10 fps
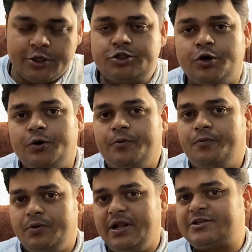
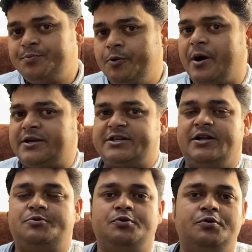So let's move
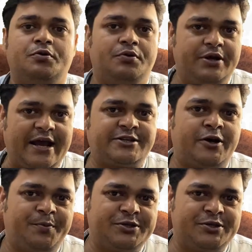ourselves to desktop